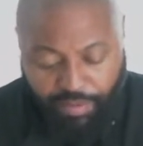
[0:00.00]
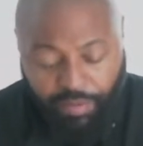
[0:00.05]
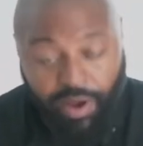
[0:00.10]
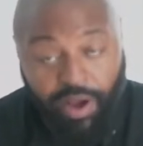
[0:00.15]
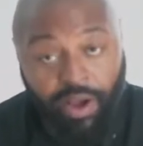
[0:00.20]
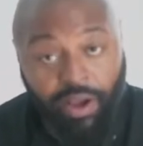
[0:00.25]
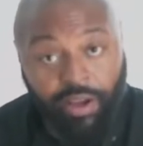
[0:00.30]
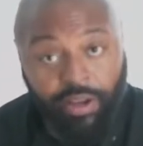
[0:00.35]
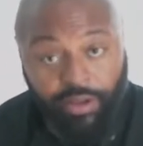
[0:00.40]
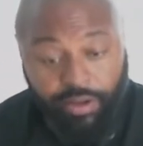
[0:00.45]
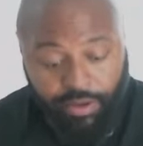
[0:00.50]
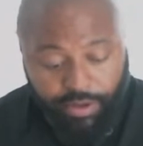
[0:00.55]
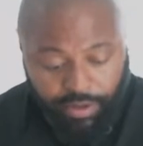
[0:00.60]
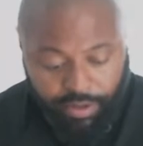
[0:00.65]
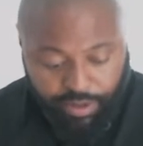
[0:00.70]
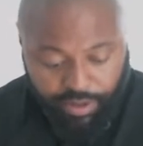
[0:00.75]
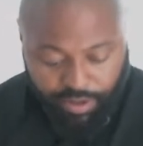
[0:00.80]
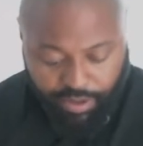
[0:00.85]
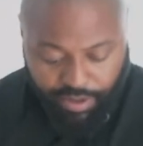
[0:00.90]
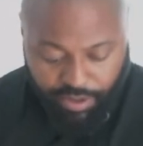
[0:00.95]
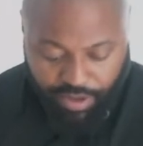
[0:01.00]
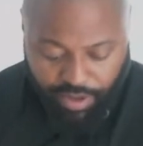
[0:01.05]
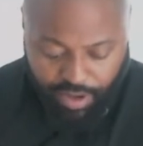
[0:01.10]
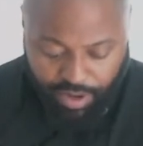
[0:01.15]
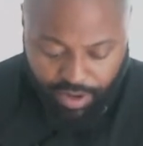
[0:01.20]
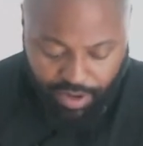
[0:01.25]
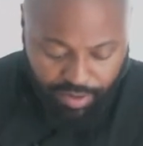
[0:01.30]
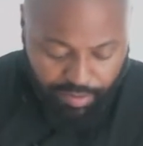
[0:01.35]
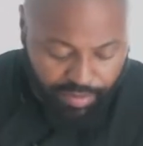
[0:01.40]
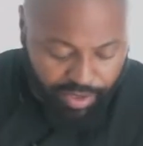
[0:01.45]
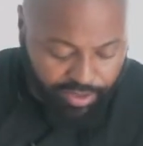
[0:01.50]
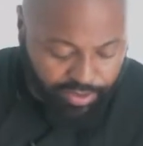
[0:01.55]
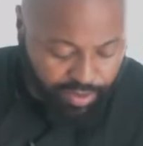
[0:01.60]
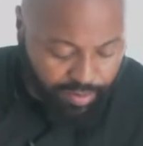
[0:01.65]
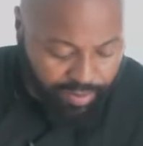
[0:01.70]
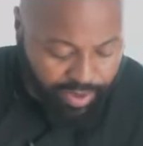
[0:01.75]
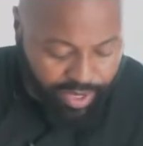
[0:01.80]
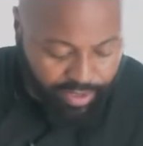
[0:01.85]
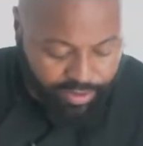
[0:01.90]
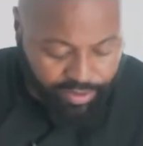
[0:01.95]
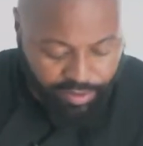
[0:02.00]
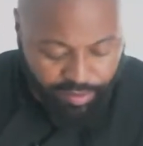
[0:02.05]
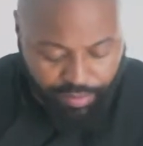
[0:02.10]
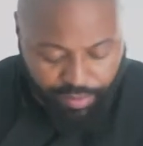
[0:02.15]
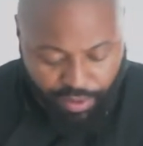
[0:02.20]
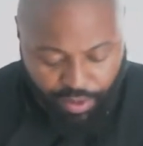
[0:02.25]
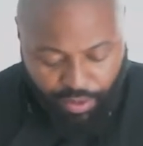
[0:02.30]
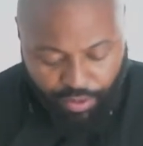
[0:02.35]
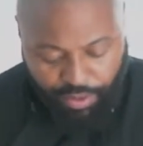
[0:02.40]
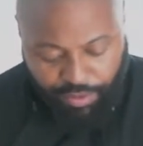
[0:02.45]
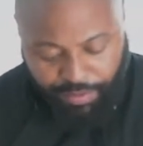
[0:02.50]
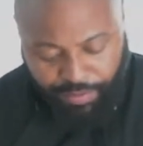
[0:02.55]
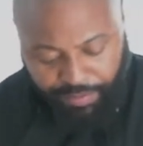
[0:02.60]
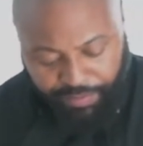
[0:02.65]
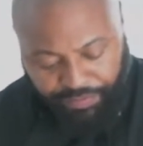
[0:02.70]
my miso paste in a bowl,